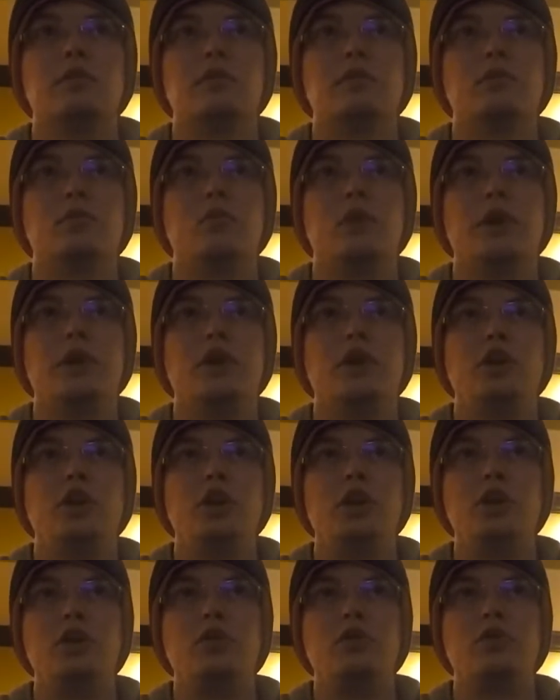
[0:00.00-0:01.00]
when you
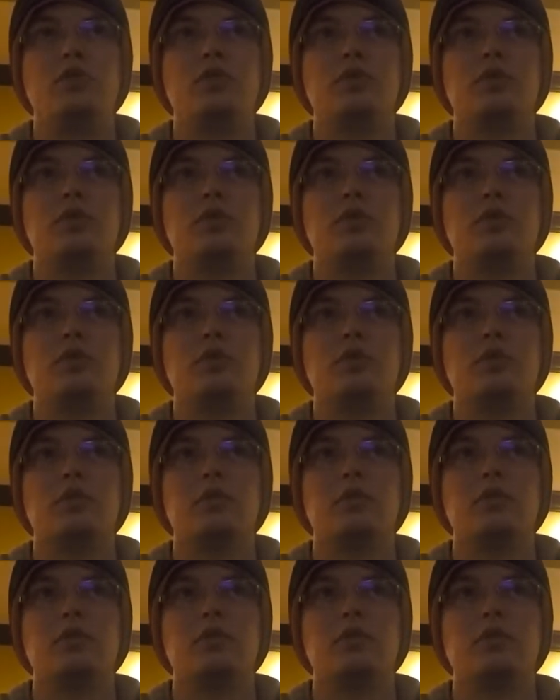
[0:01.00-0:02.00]
use,
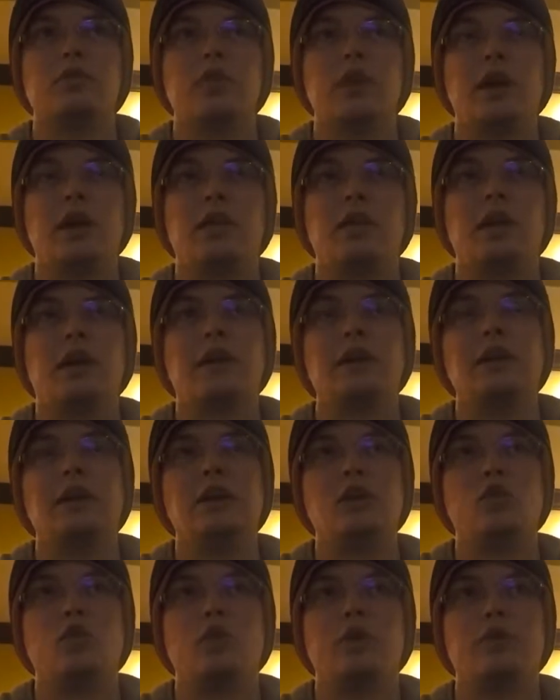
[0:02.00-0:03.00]
say, like a
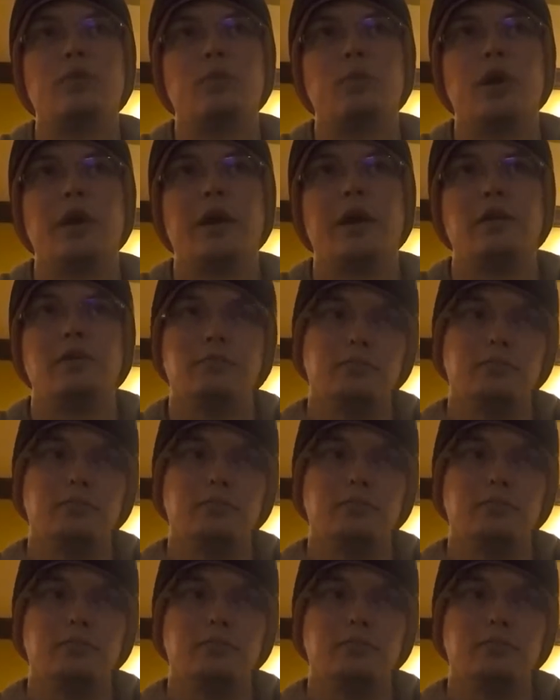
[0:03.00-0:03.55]
decoy spread,